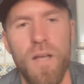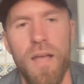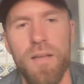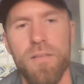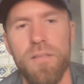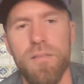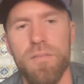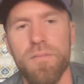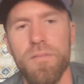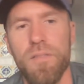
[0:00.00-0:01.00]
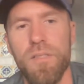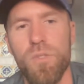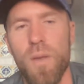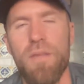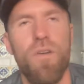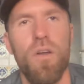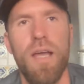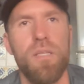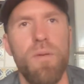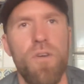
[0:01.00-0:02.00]
Okay, it's
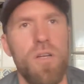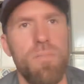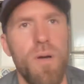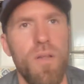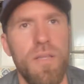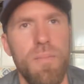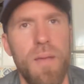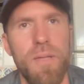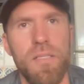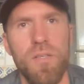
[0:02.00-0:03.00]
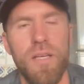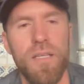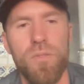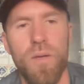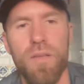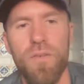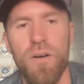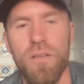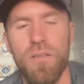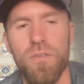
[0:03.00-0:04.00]
24 days before his birthday. Maybe he's going to get
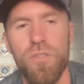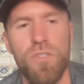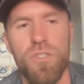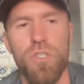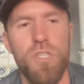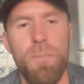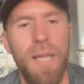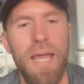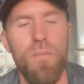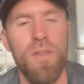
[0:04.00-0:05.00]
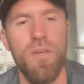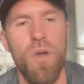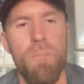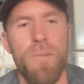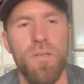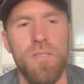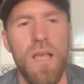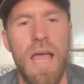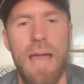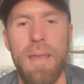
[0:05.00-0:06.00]
24. Just to play with the
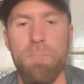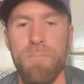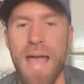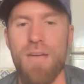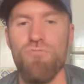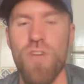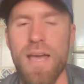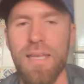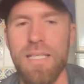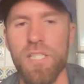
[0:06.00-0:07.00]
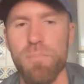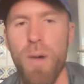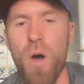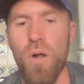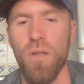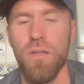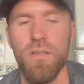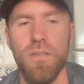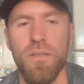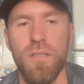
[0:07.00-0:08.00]
numbers and then bet really
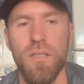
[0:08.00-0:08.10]
small.